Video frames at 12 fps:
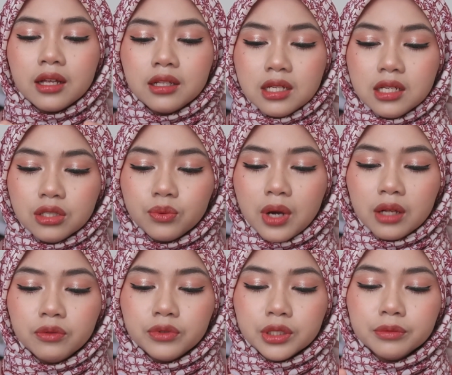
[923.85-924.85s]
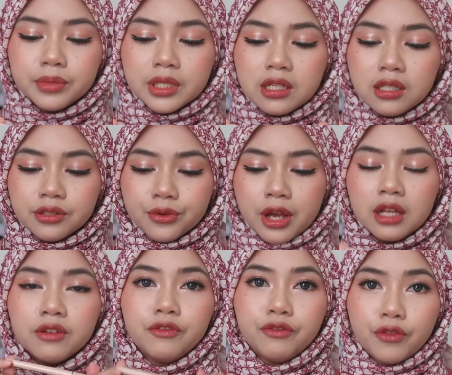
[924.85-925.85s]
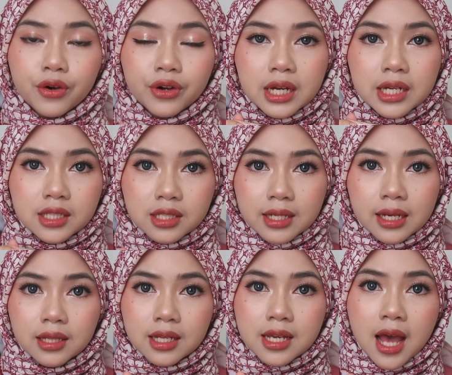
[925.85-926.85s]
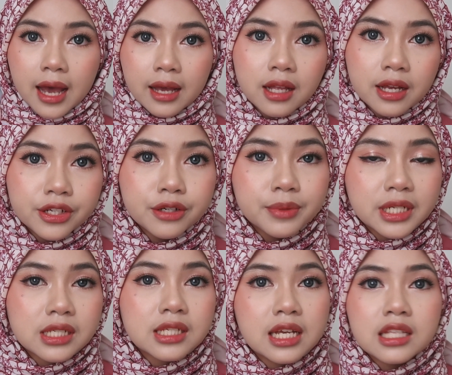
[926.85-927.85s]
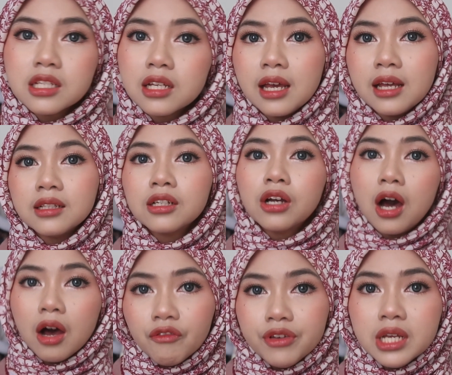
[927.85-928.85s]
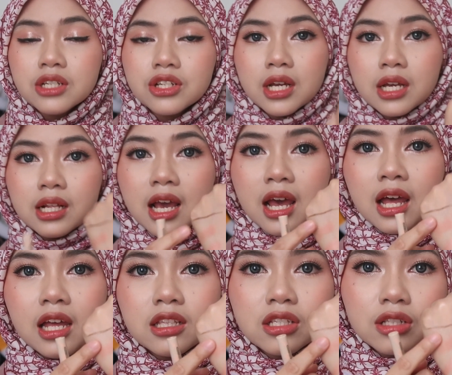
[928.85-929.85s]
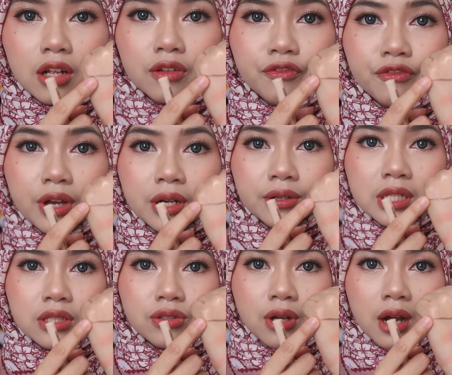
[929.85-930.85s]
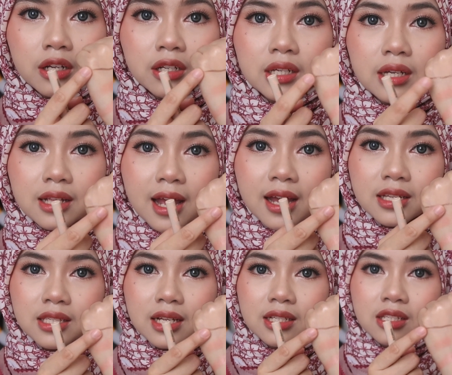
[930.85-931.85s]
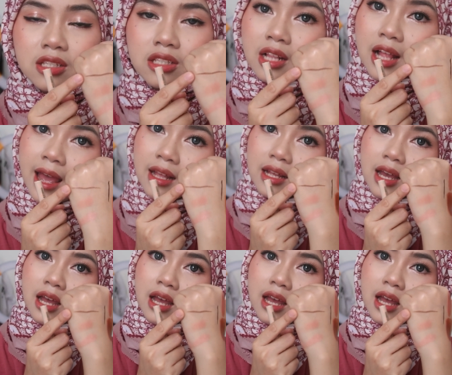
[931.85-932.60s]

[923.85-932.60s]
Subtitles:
This one will be great for a daily eyeliner because it's in coffee shade. It's not very dark. It has a slight